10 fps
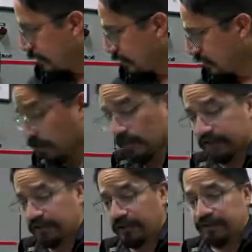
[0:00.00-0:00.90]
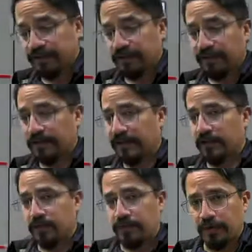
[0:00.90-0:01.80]
So starting with the main
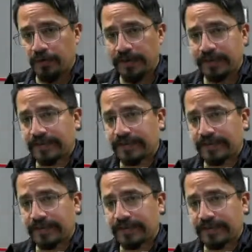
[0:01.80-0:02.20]
components,